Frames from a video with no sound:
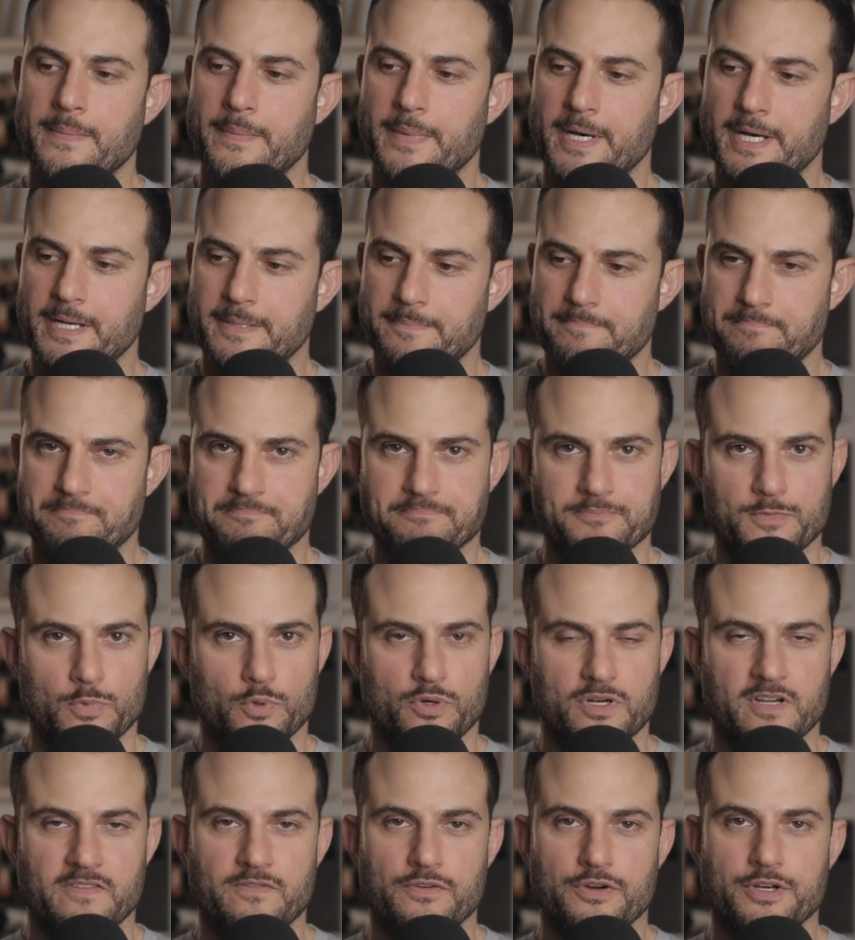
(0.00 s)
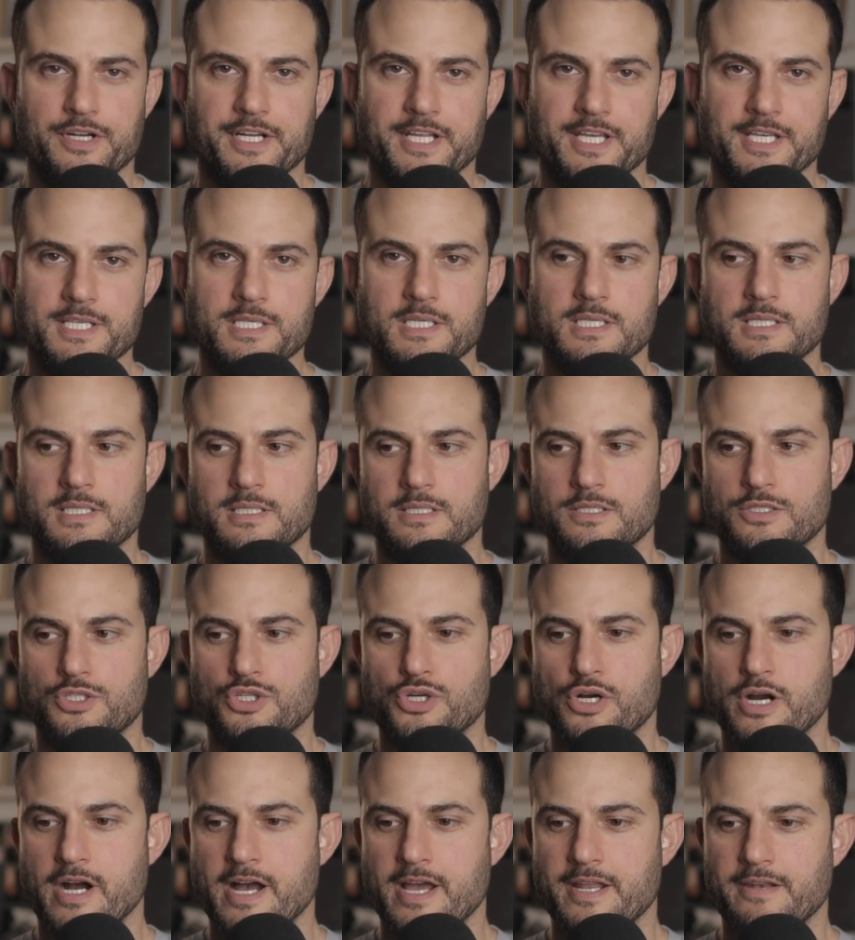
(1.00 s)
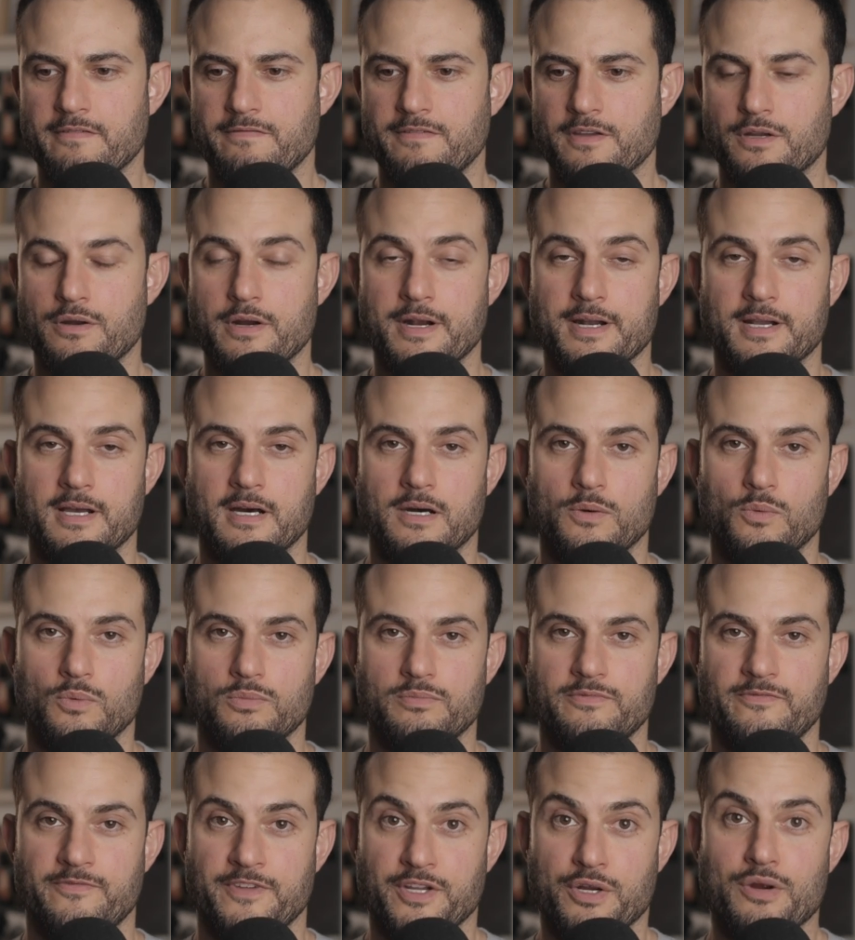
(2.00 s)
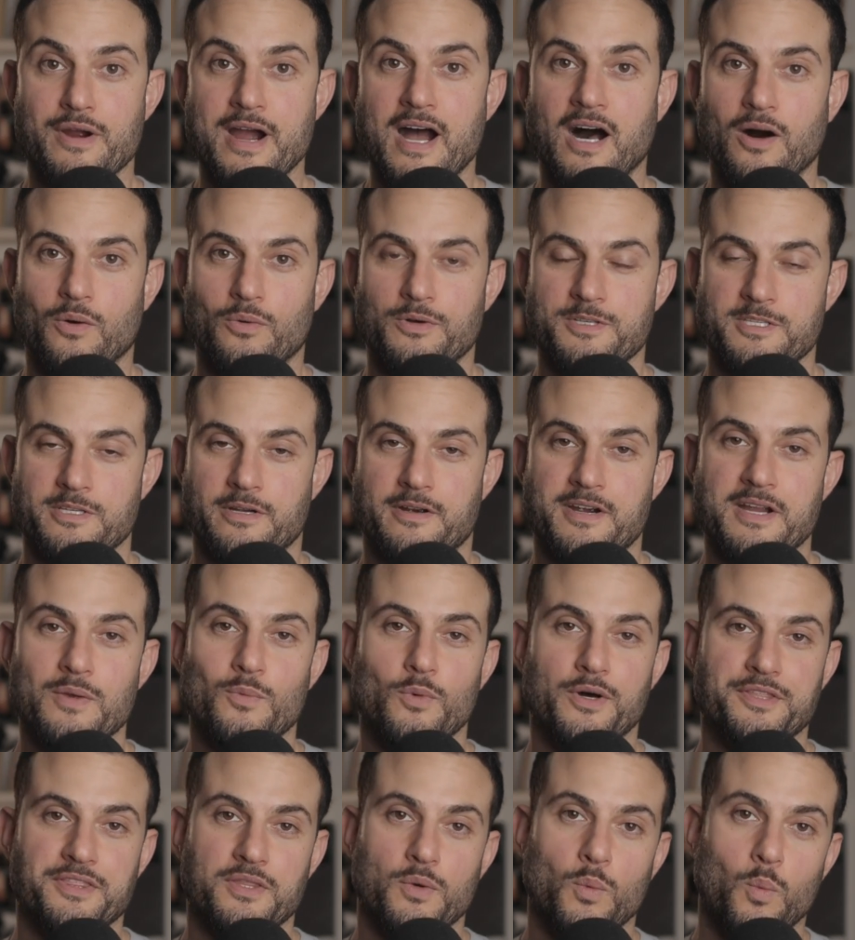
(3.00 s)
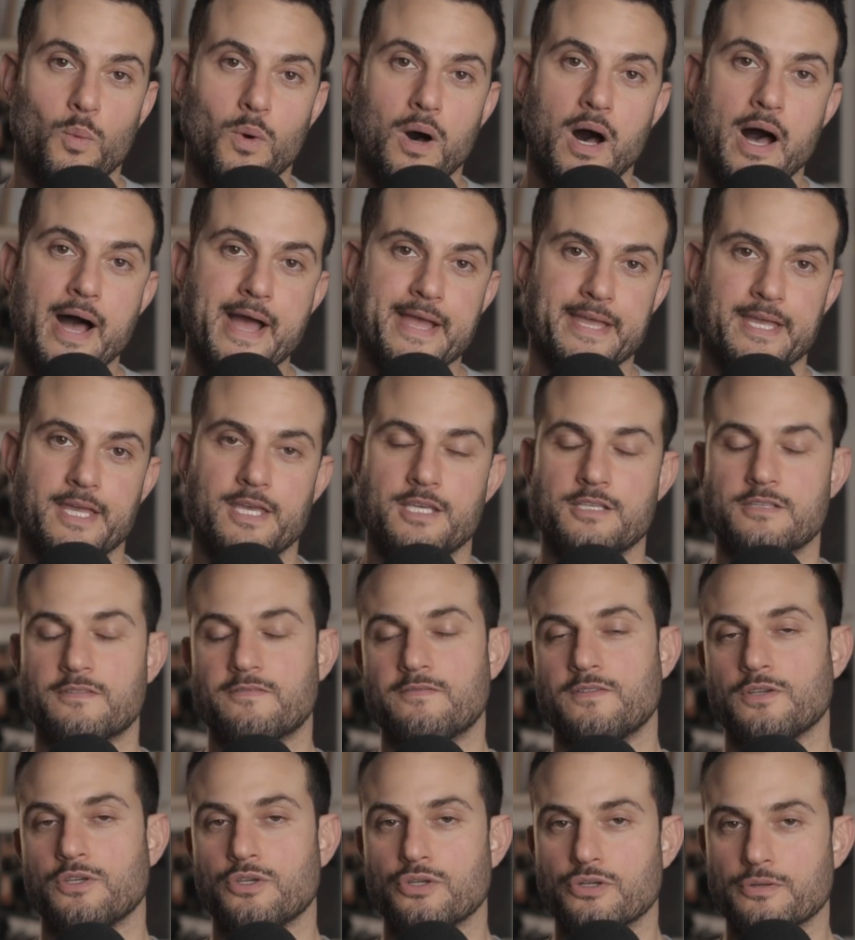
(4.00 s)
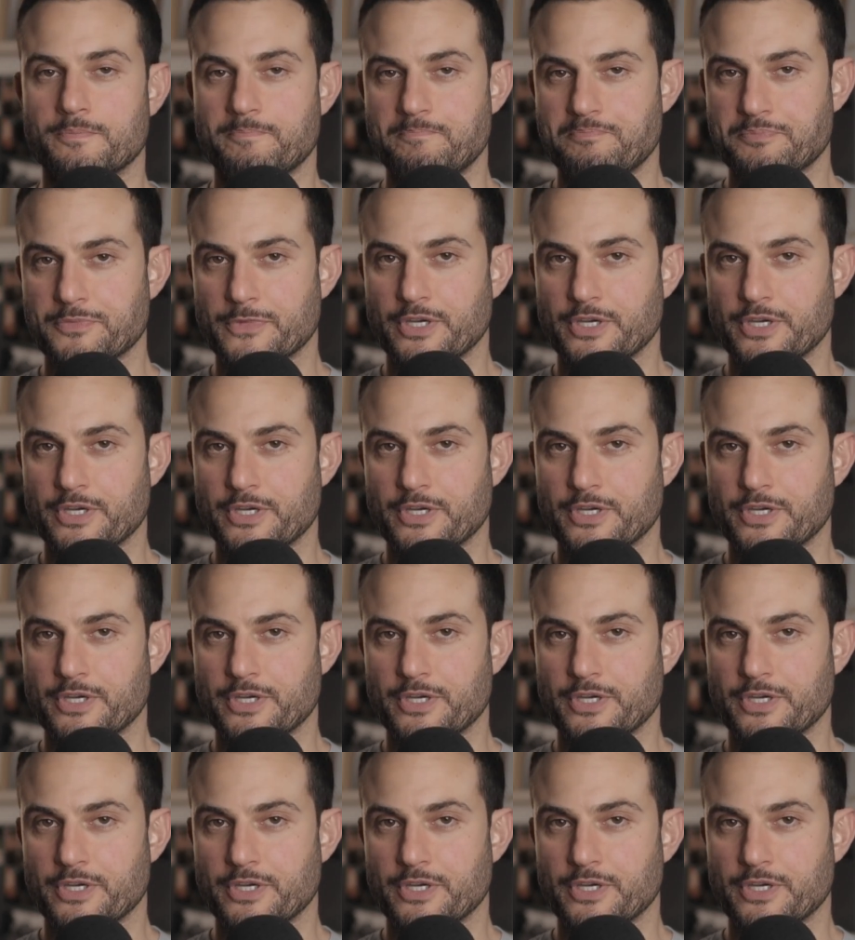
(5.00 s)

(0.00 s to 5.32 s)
But whatever it is, try and figure it out, figure out, sorry, what the why is for you.